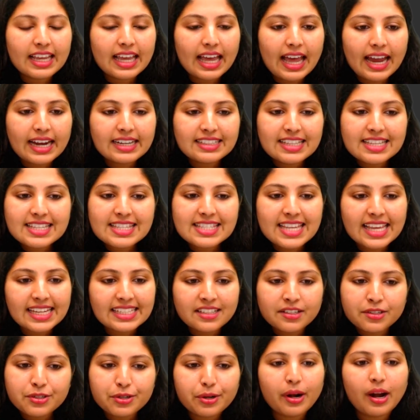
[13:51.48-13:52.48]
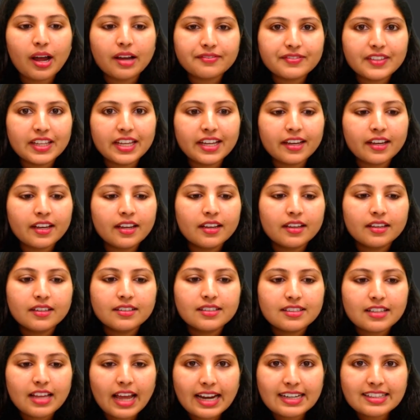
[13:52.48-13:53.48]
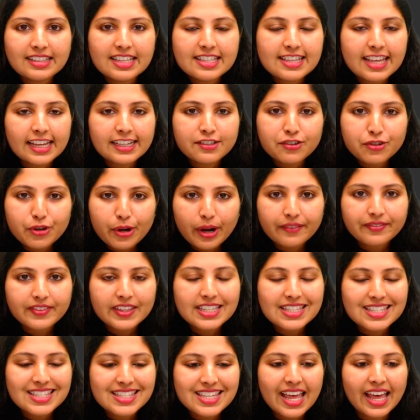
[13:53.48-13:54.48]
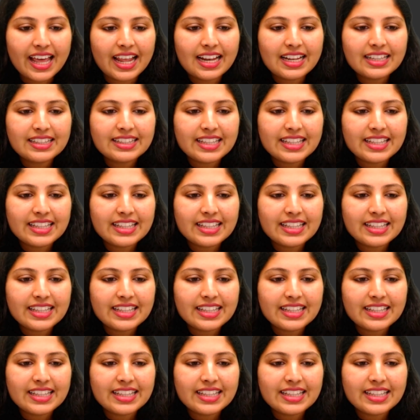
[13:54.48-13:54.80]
at the center of the cell